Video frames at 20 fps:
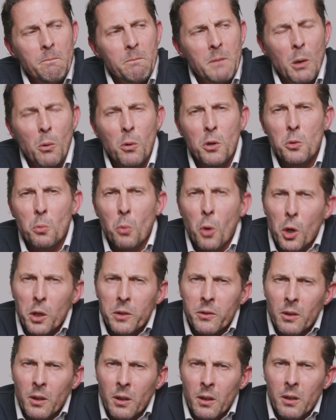There was
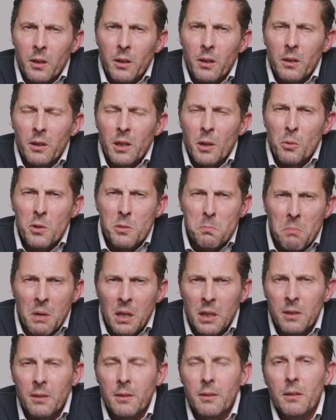water, there was
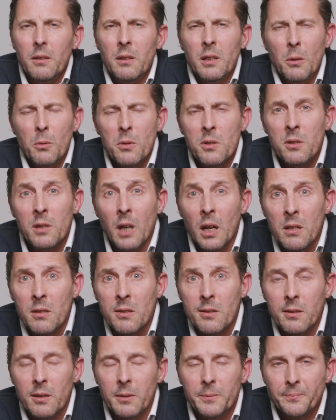mud, there was
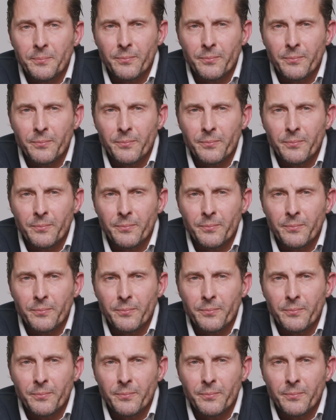dust,